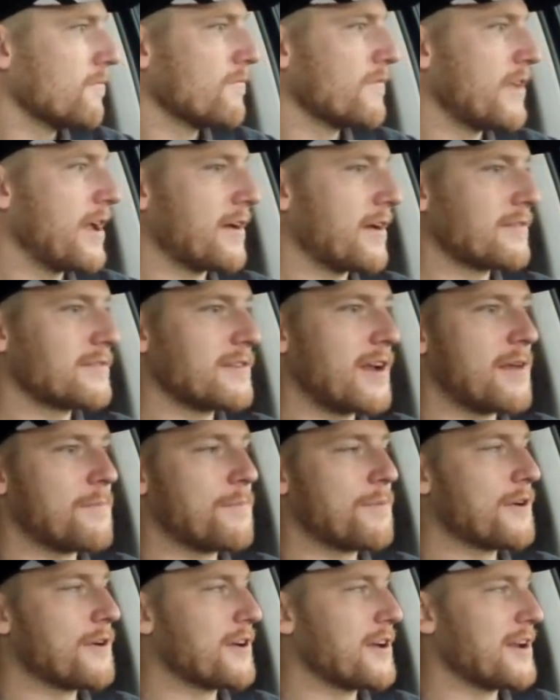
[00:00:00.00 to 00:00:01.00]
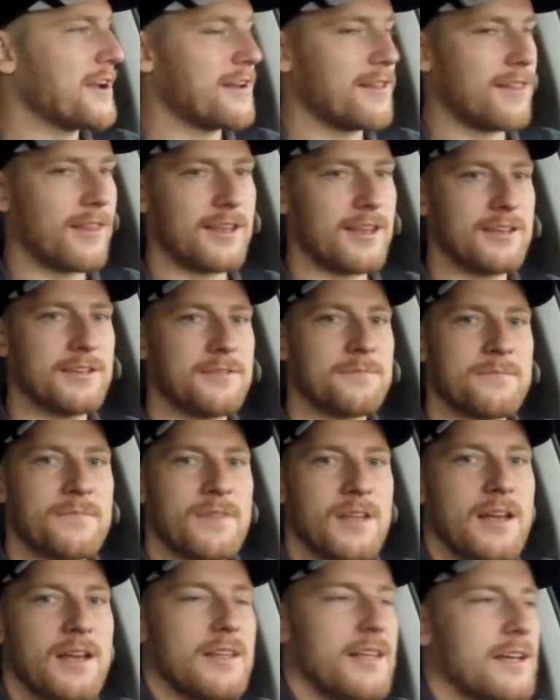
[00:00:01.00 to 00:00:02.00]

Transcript: Thanks, I appreciate it, lady. I